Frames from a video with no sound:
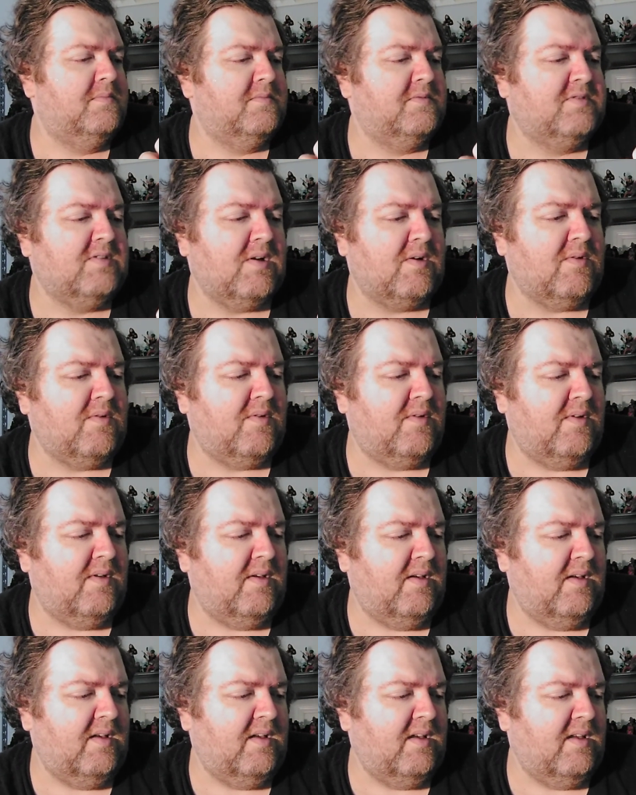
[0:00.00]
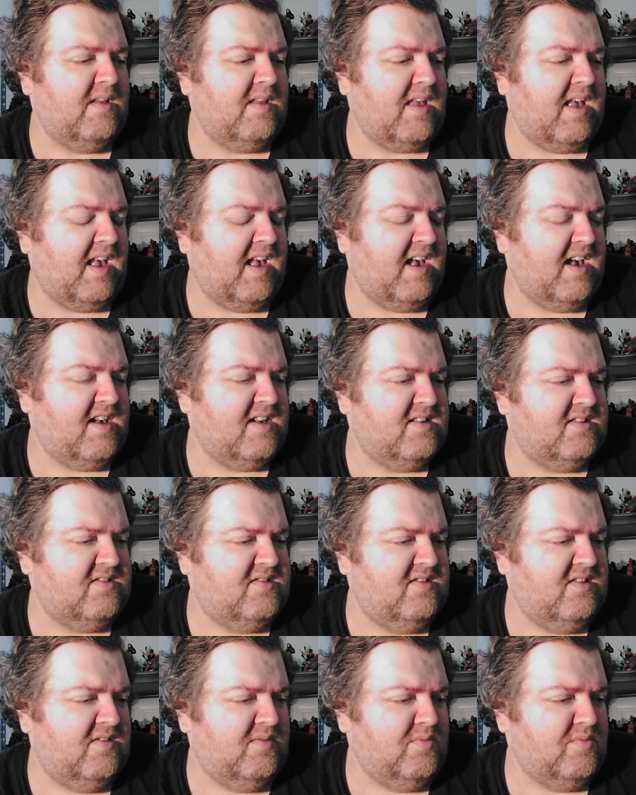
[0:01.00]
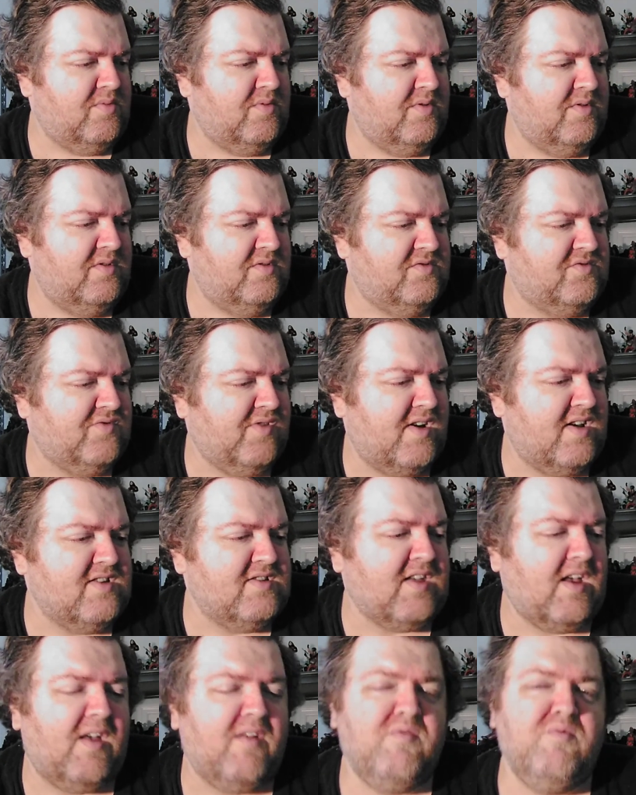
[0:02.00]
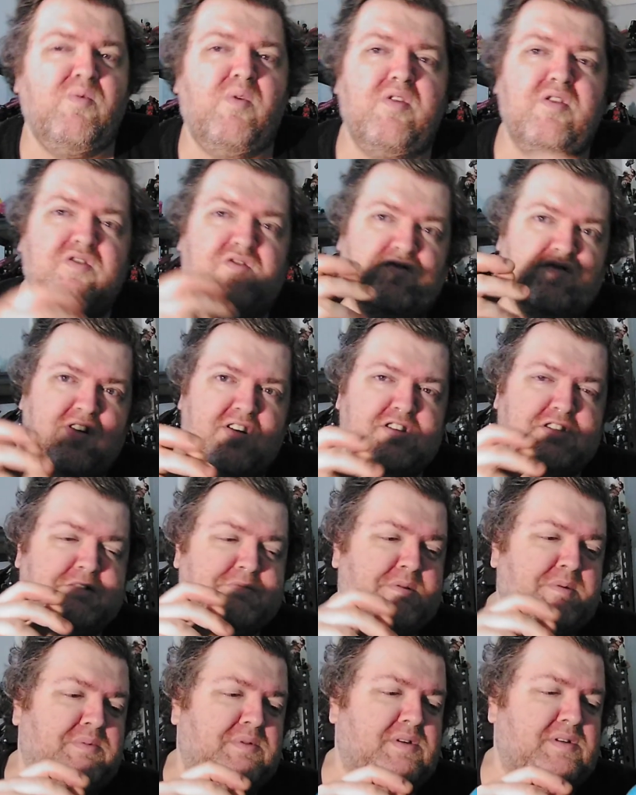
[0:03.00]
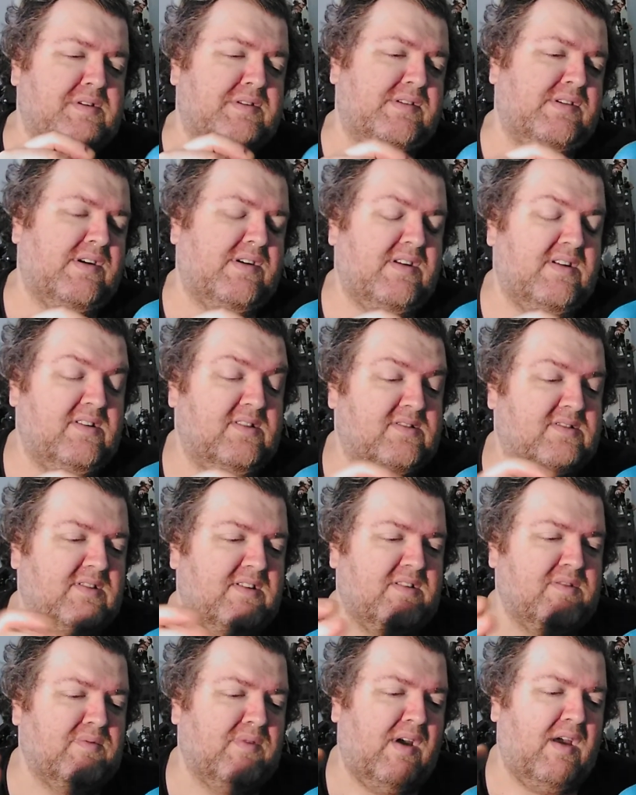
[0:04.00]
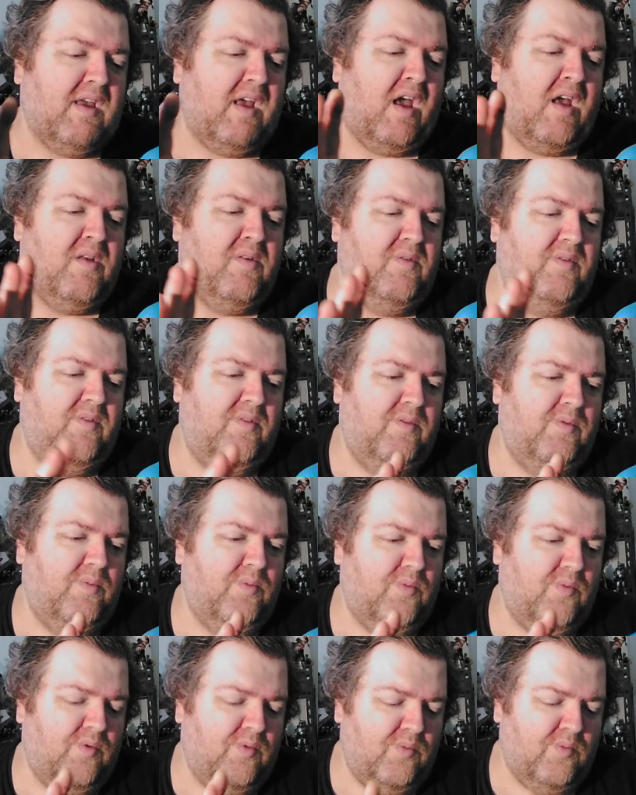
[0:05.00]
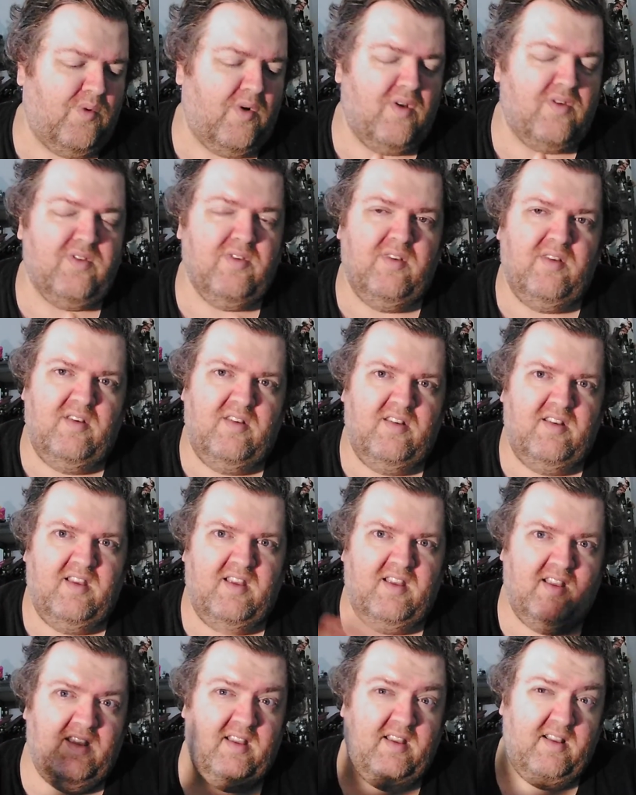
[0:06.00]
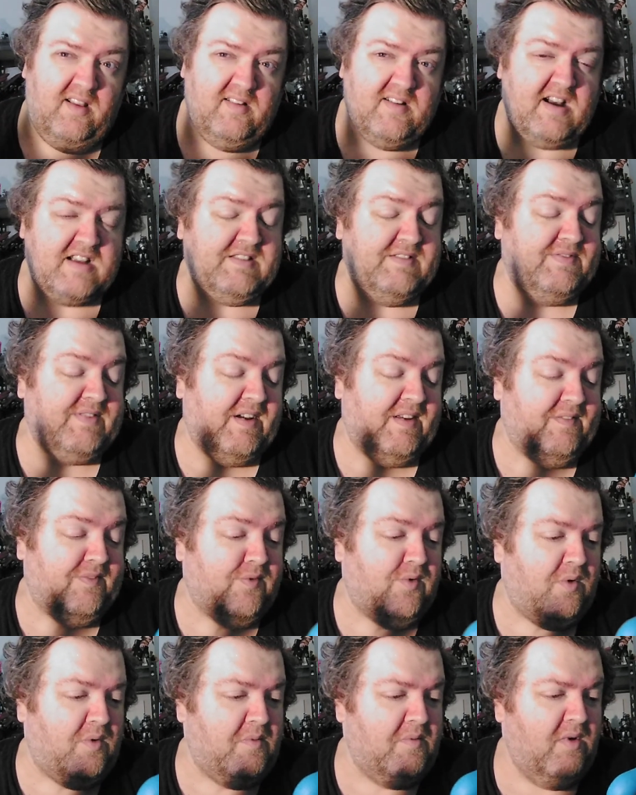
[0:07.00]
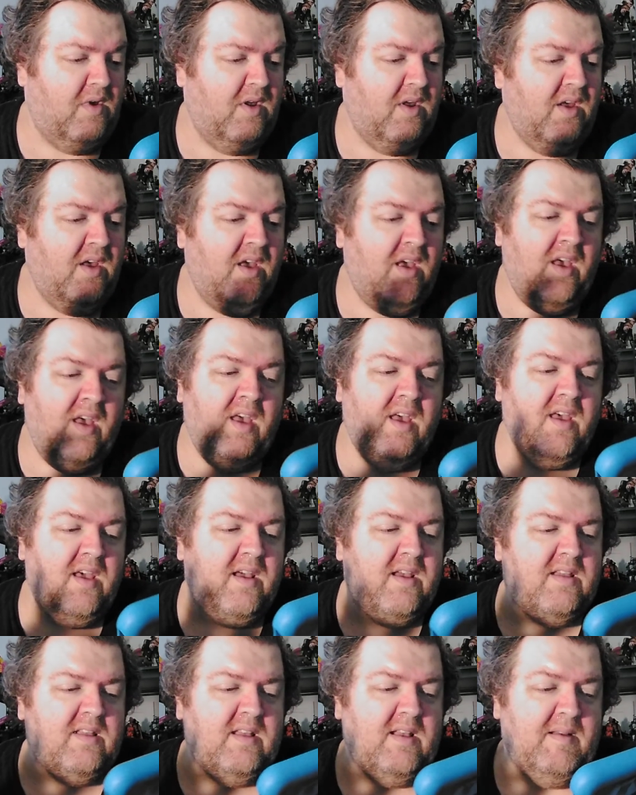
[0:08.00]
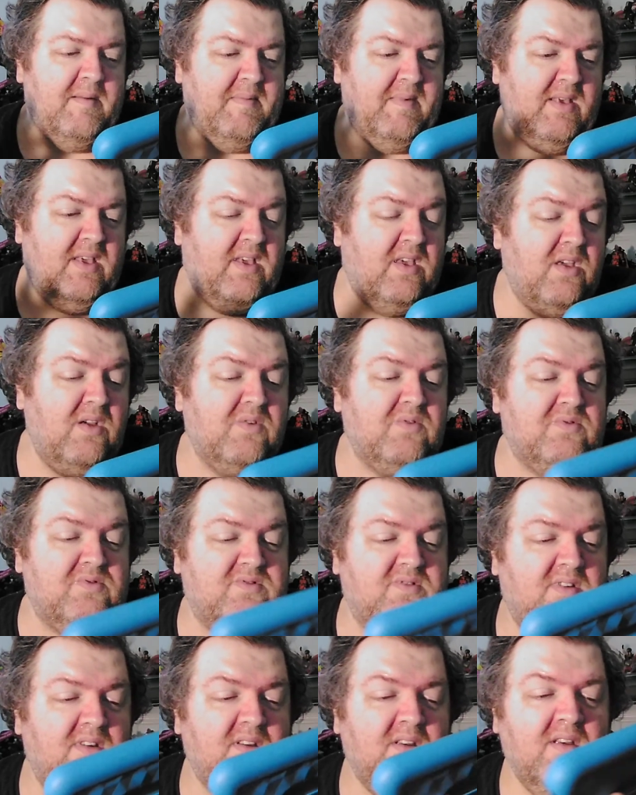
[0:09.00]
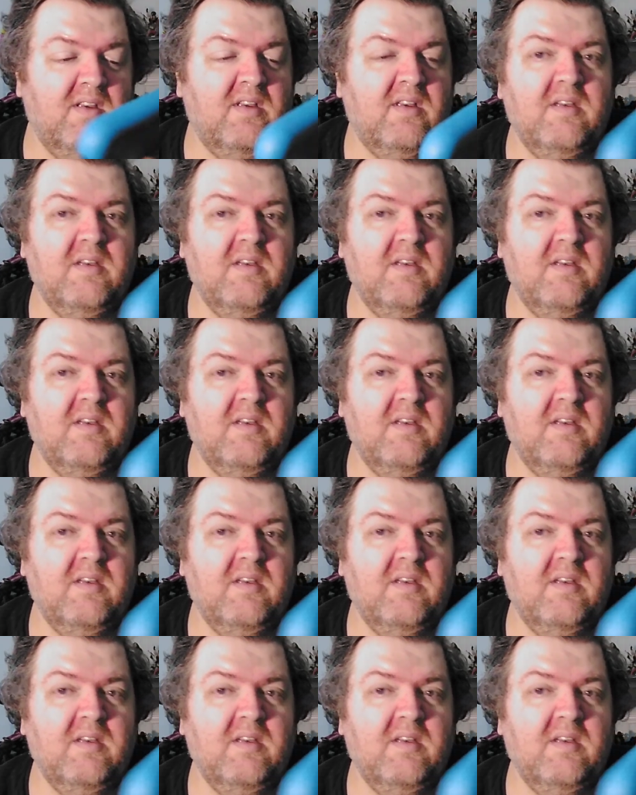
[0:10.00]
So and it has it tries to be working on it. So that's why I want to classify it for them. And it'd be huge.